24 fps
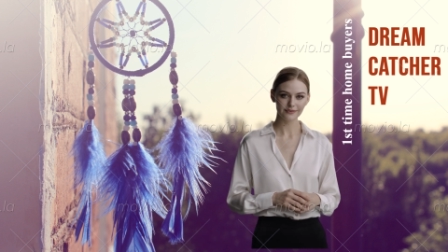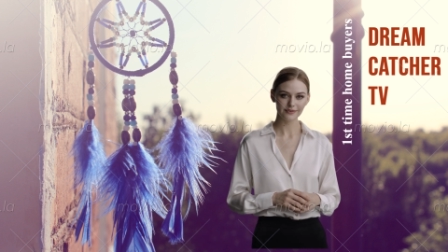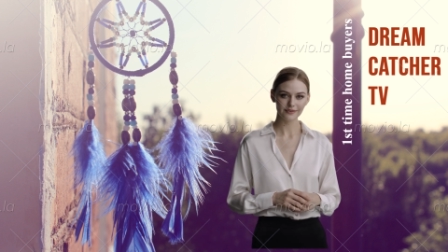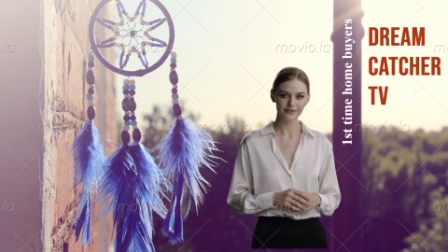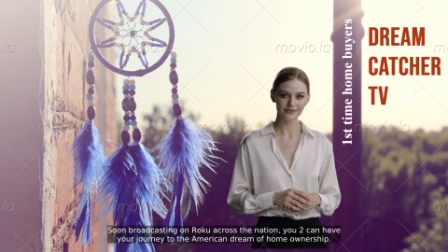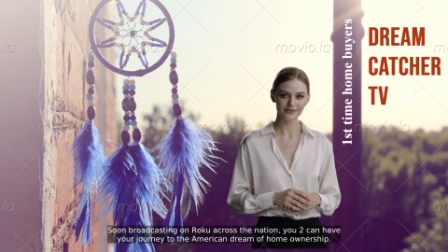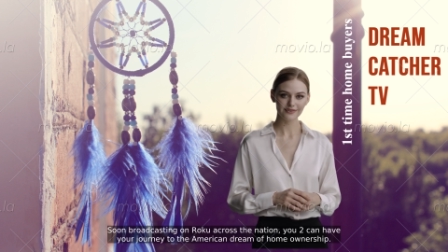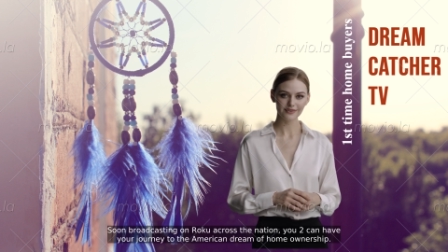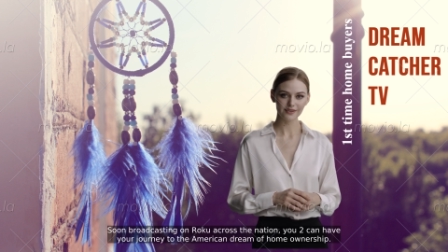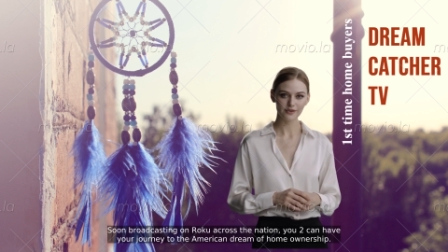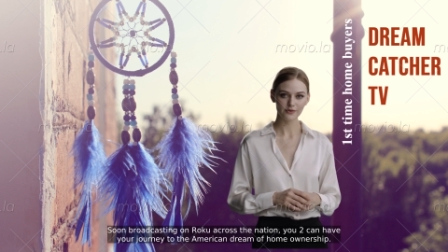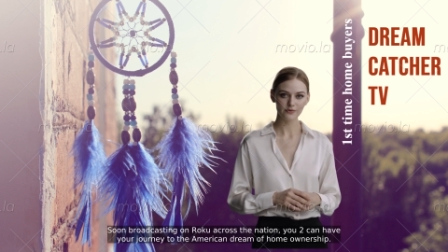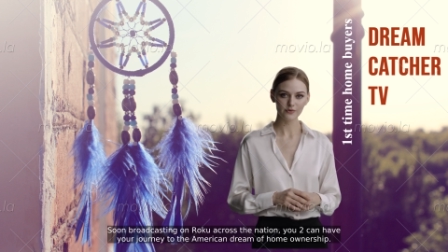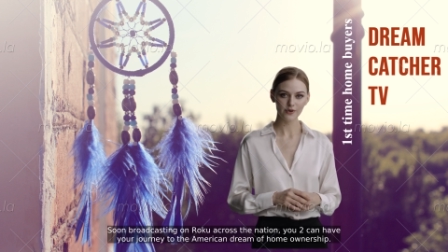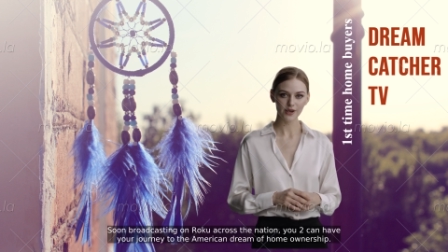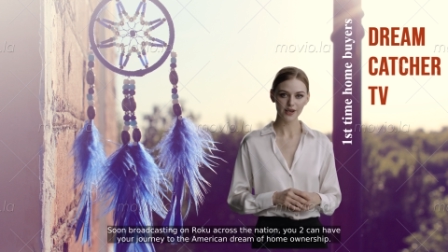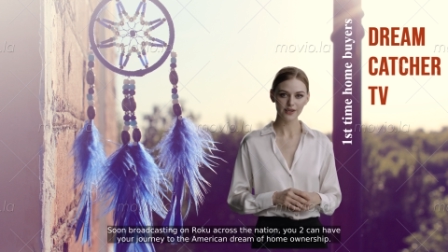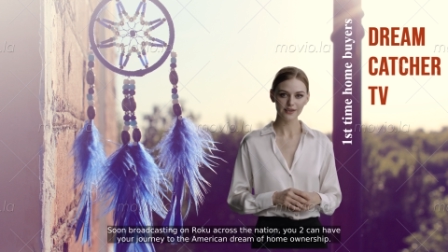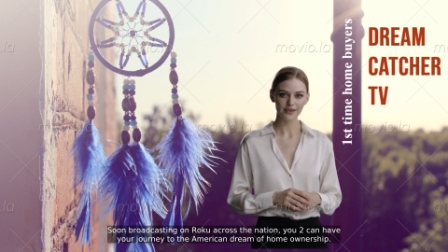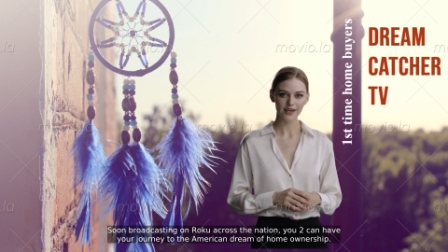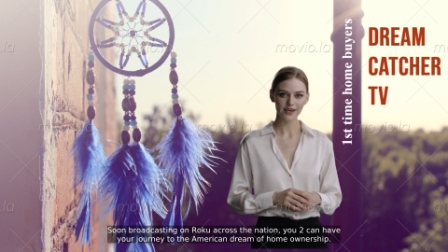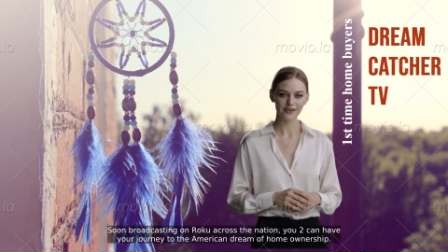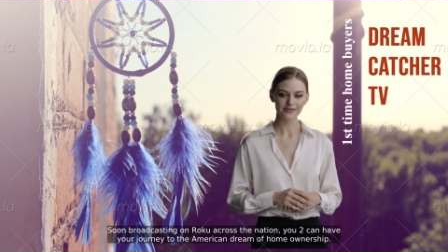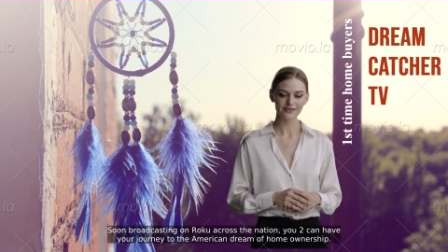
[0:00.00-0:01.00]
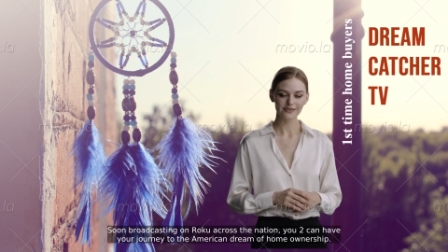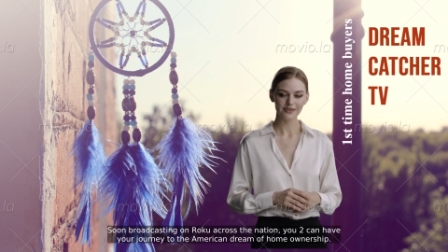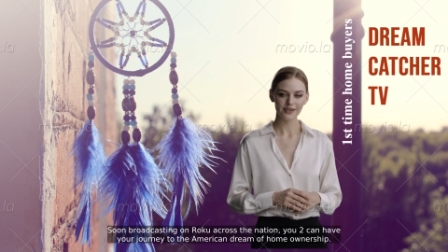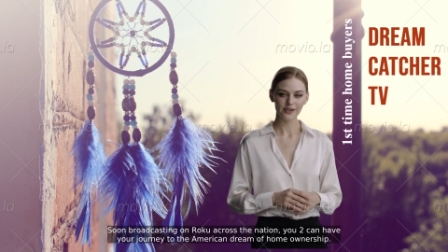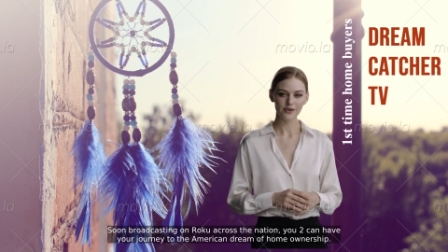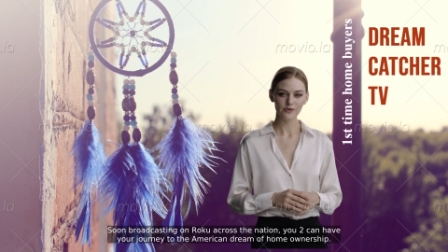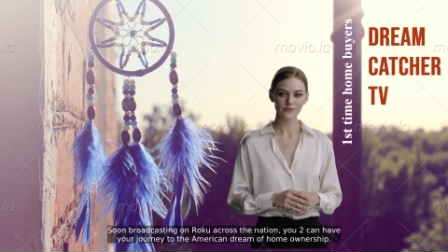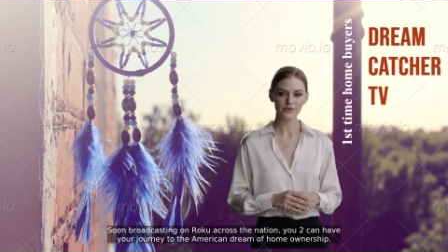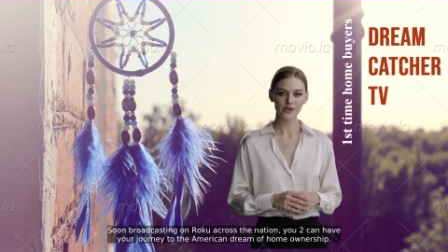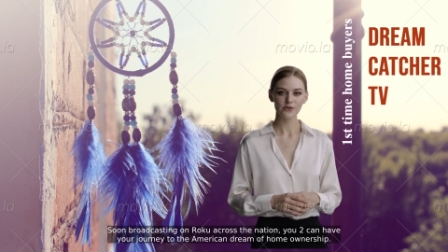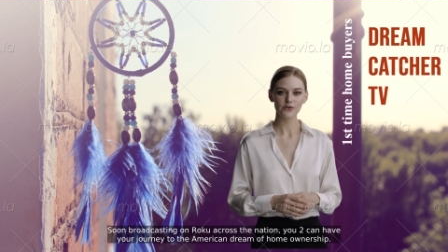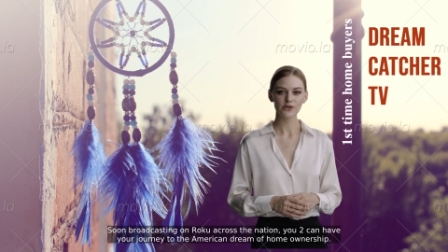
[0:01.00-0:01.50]
Soon broadcasting
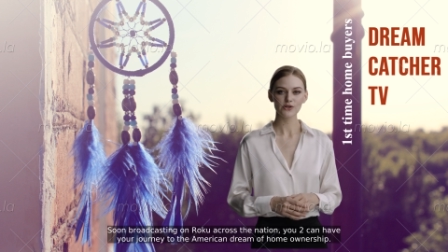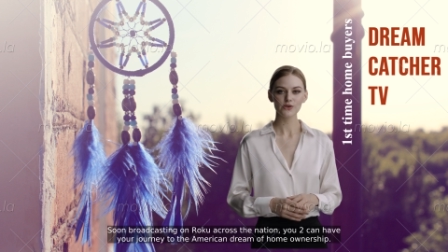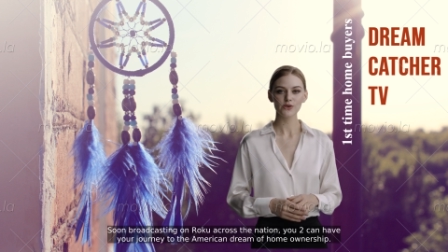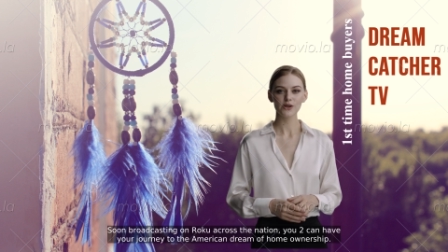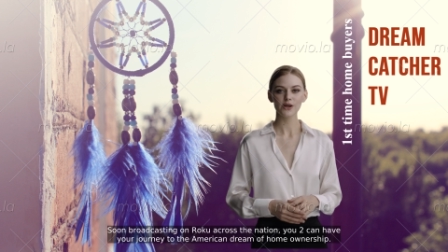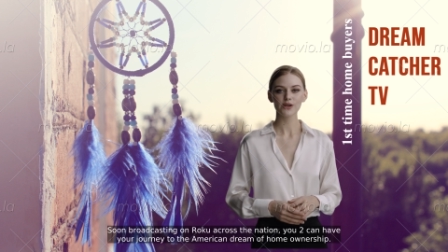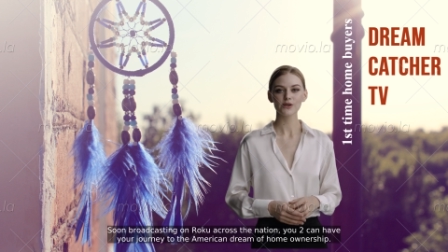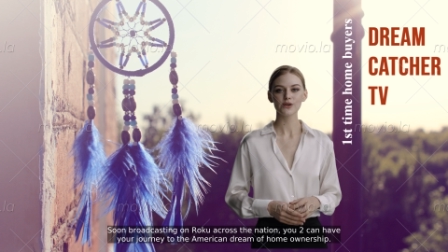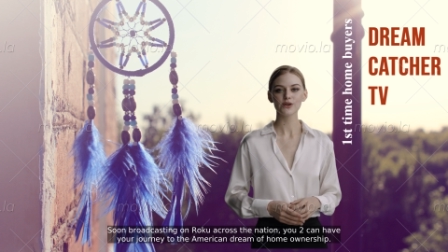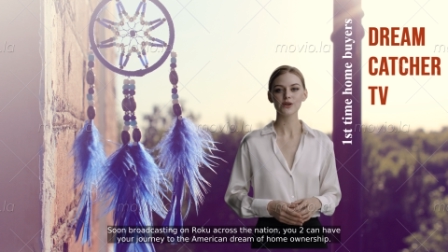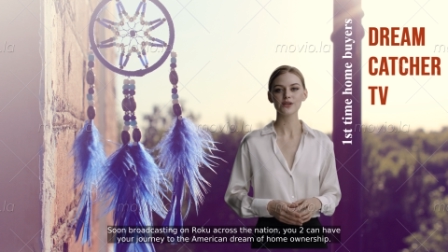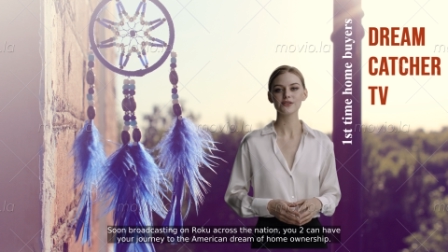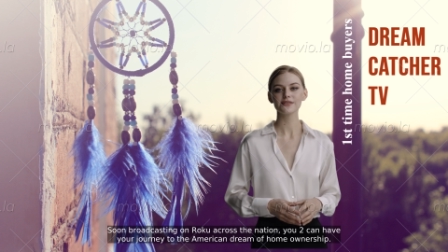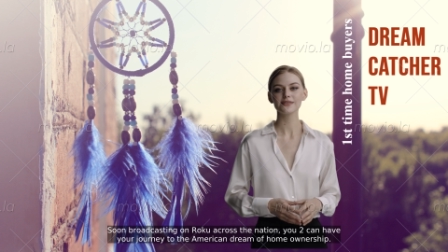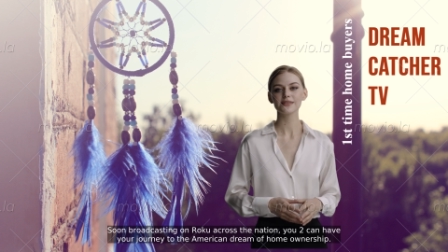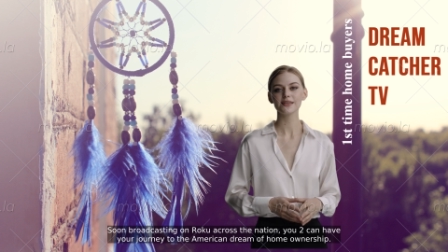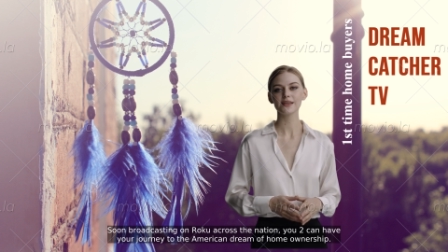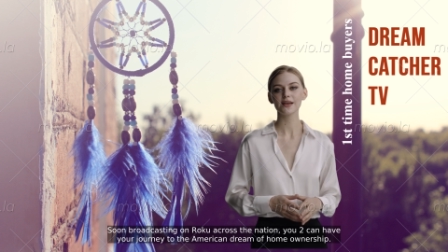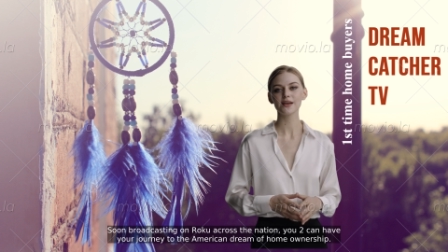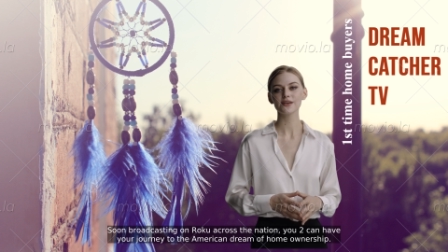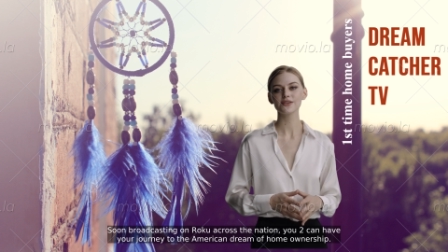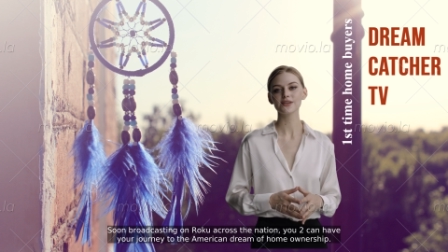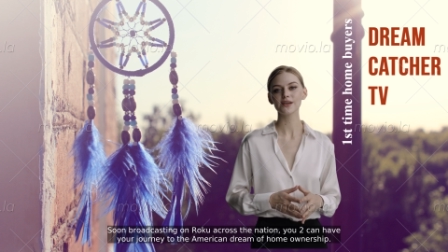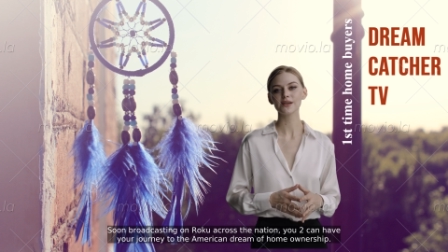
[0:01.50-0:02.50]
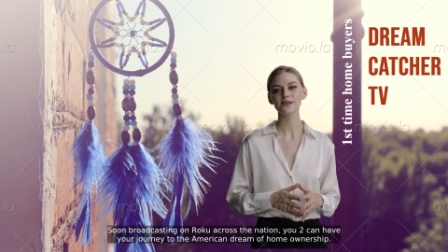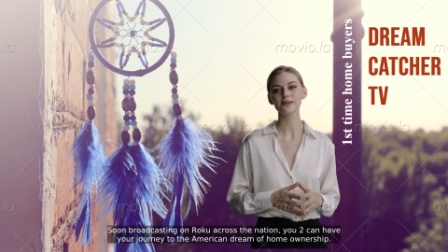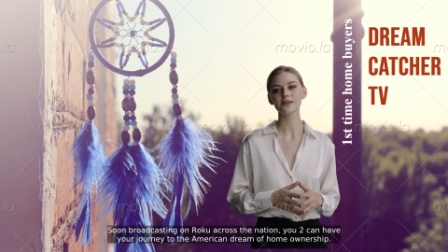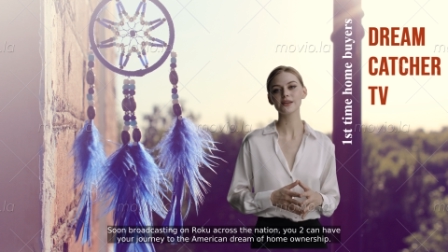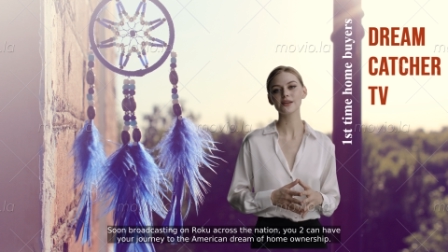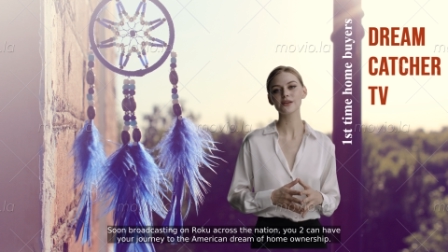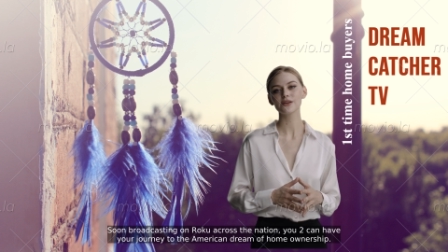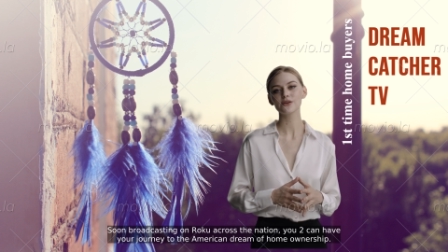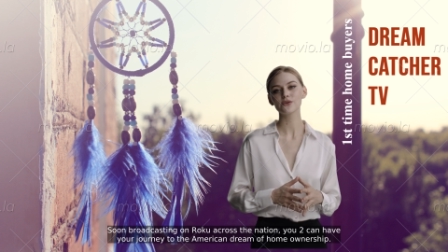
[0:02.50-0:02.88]
on Roku across the nation,